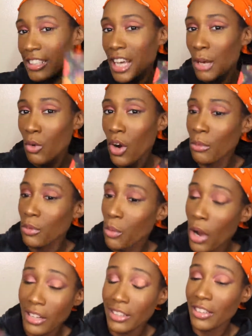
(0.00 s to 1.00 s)
Lime Crime's
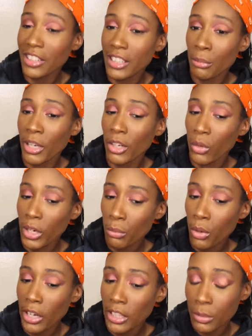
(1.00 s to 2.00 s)
products. I think they make great
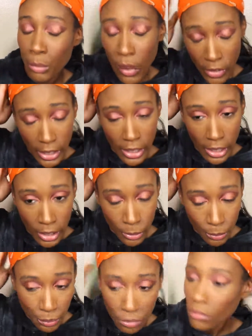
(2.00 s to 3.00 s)
products, but they
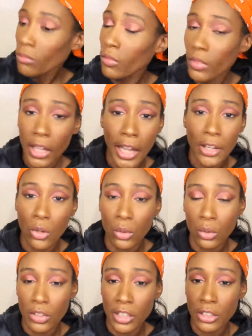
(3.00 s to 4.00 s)
had all
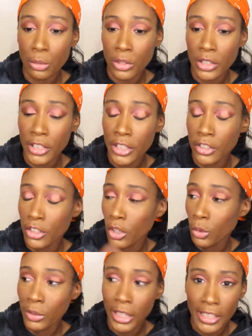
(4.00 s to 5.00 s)
those things with the
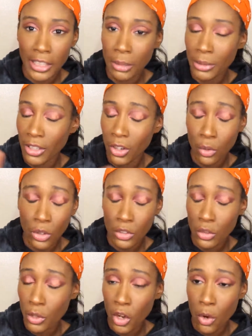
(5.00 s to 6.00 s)
Deardo lady that was the owner
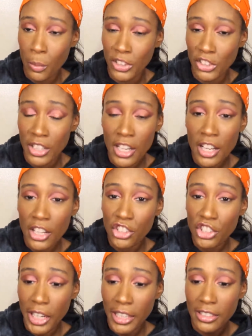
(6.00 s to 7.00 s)
doing a whole bunch of
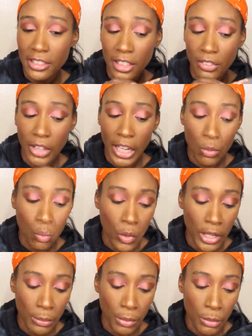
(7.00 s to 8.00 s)
shady stuff, like
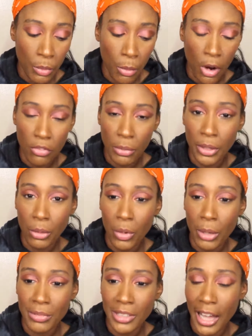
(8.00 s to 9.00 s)
when people bought from their
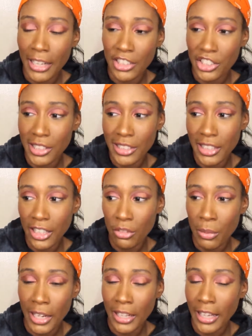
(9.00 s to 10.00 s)
website and she didn't tell
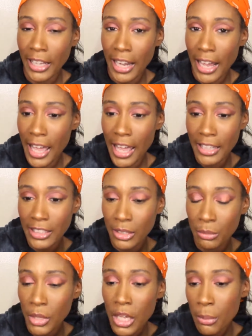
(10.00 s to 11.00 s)
everybody that they got hacked and
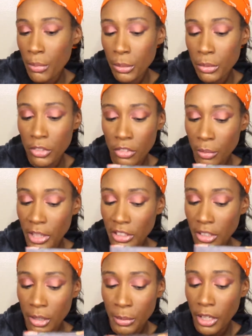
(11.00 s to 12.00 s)
people's information
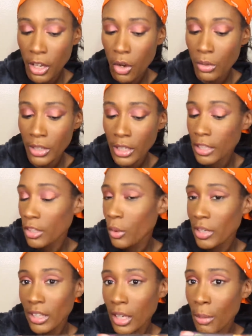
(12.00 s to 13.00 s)
could have been lost and they didn't know
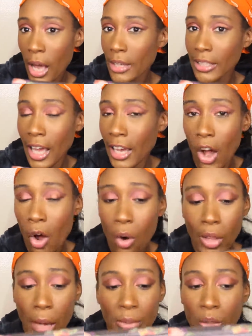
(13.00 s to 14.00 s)
anything about it. Like
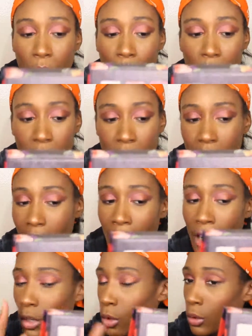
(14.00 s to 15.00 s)
all that was going on. So it's just like
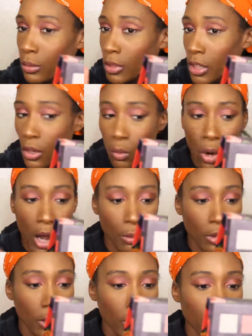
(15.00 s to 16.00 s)
I don't rock
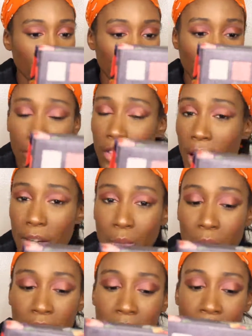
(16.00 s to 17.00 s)
with her for that
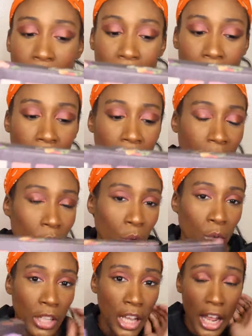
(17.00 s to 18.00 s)
reason
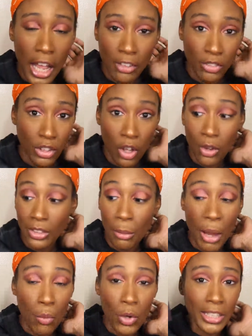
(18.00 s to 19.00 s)
alone, and for a long time
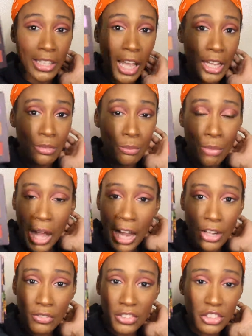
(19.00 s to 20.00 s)
I wouldn't like
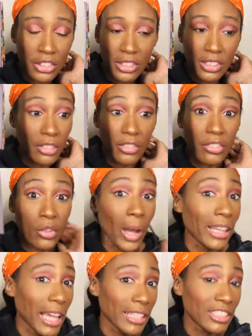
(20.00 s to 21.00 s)
buy or feature their stuff even though I
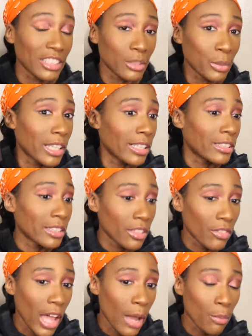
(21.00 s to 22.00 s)
liked it just because
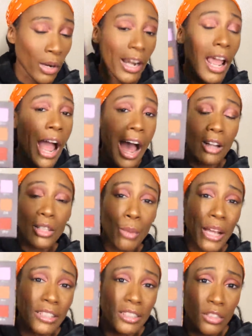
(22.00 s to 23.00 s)
of that. But I only
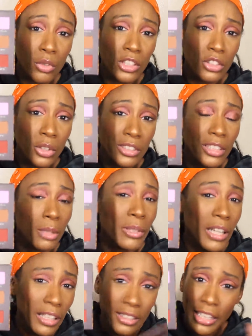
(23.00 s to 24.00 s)
buy their stuff when it's on sale
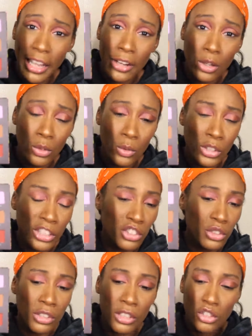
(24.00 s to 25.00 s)
because they had all those
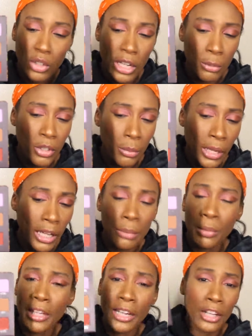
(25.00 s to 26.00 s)
issues and they're trying to build back
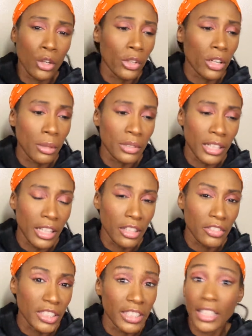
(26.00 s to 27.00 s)
up again. I know they're always going to
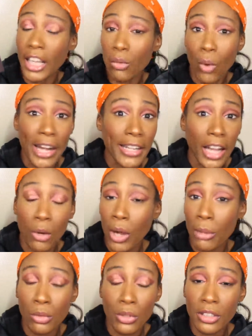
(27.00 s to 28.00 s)
have a sale. Like right now while
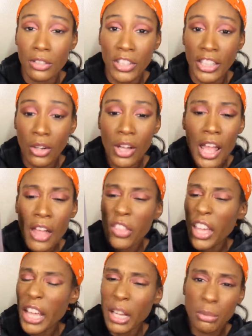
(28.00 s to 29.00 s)
I'm doing this video,
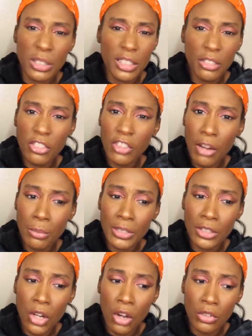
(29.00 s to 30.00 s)
they had up to
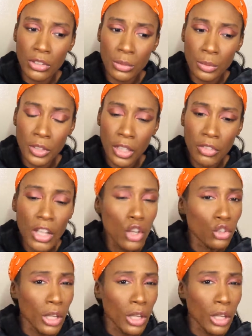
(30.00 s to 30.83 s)
75% off on some stuff.